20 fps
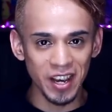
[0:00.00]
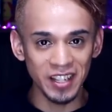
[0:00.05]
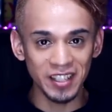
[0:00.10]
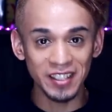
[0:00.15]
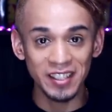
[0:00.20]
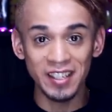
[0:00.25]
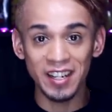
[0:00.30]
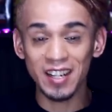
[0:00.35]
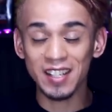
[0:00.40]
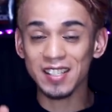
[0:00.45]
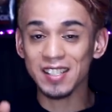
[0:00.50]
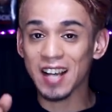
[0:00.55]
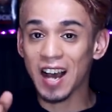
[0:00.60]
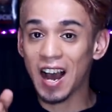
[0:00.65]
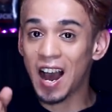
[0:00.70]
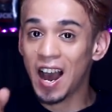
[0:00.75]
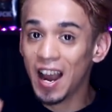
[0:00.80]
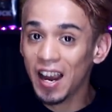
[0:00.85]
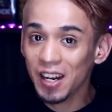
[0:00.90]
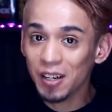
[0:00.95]
and the next
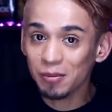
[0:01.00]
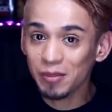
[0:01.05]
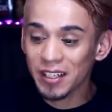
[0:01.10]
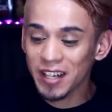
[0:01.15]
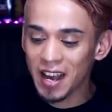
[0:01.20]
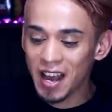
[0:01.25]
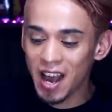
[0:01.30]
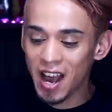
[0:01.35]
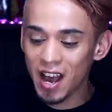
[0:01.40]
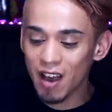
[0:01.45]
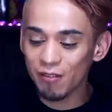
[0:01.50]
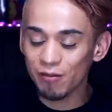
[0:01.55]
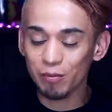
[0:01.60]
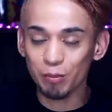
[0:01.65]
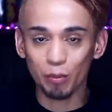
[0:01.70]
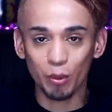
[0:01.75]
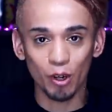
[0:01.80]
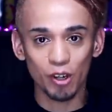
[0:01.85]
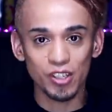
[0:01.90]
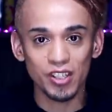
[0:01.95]
item that I have
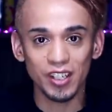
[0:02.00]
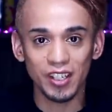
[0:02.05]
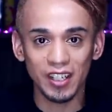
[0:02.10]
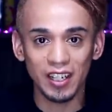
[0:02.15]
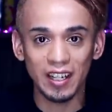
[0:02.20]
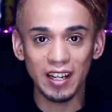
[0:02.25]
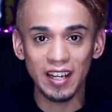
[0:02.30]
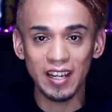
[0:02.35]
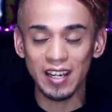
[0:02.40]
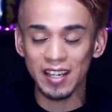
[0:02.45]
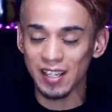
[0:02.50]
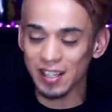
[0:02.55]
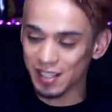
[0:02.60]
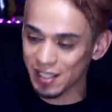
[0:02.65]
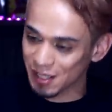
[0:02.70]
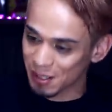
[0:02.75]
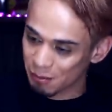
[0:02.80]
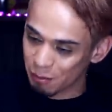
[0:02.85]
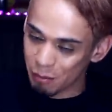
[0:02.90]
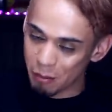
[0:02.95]
personally
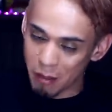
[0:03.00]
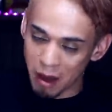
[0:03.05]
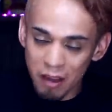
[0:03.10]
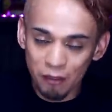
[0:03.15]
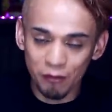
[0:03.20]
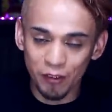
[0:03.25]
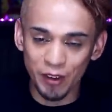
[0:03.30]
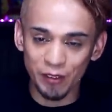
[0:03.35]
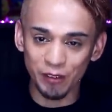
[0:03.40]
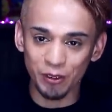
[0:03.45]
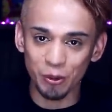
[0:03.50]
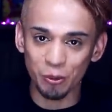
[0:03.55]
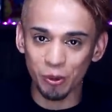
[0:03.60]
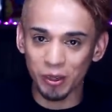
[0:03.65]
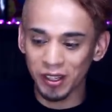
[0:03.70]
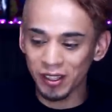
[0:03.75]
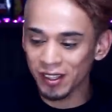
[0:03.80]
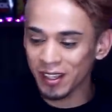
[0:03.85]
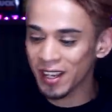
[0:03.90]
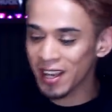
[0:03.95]
is my favorite
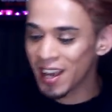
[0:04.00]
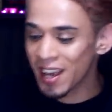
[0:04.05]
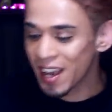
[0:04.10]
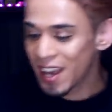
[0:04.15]
one.